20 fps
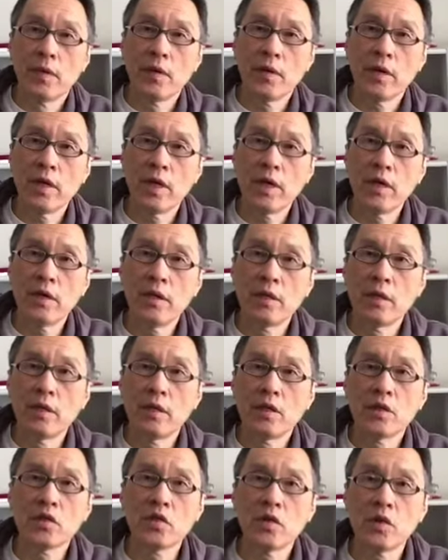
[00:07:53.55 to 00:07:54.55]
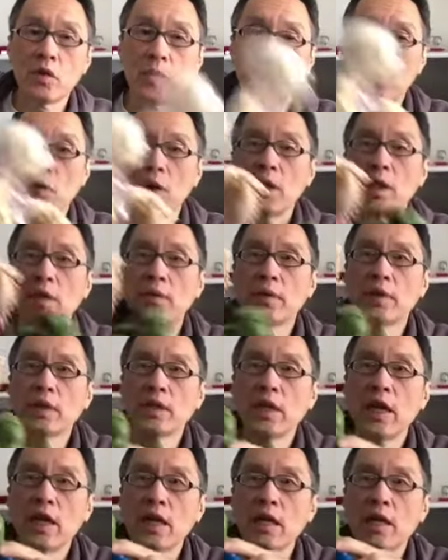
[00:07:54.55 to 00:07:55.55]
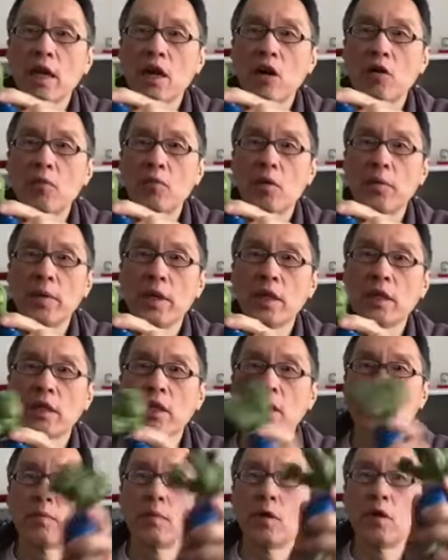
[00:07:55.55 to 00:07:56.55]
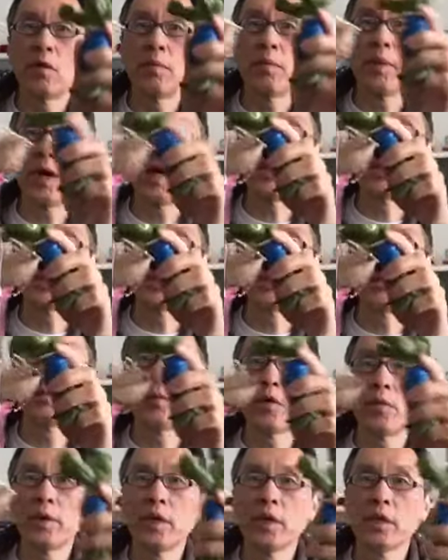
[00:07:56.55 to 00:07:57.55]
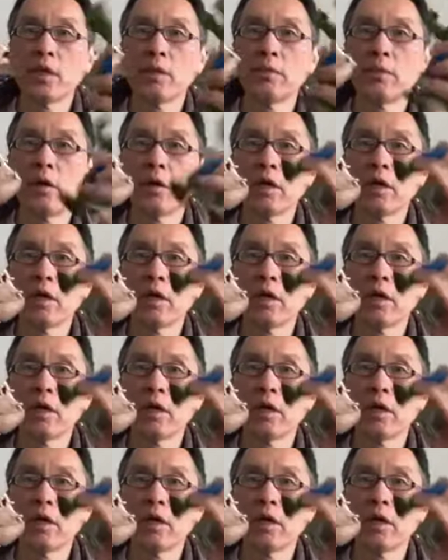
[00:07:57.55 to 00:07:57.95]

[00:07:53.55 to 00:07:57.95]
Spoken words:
Okay, so you want to have a takedown momentum or punching momentum or